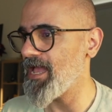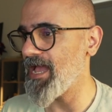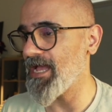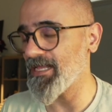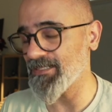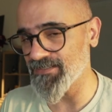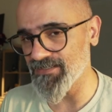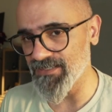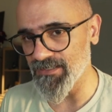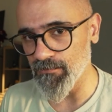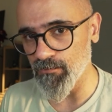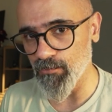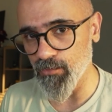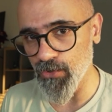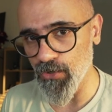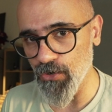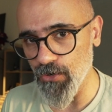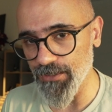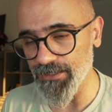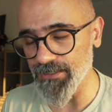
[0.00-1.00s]
at some
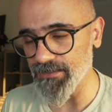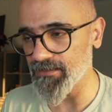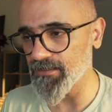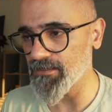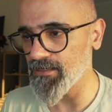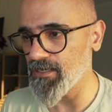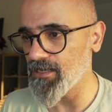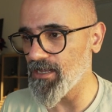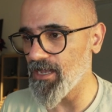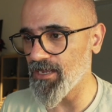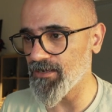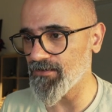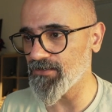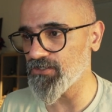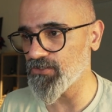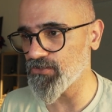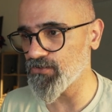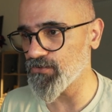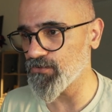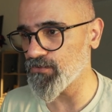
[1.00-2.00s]
point, I
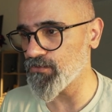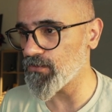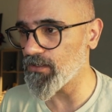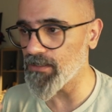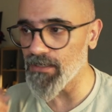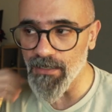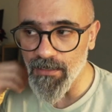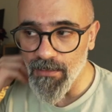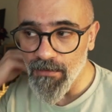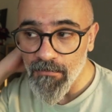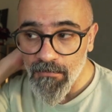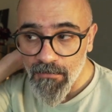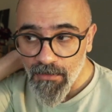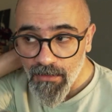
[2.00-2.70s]
reached to a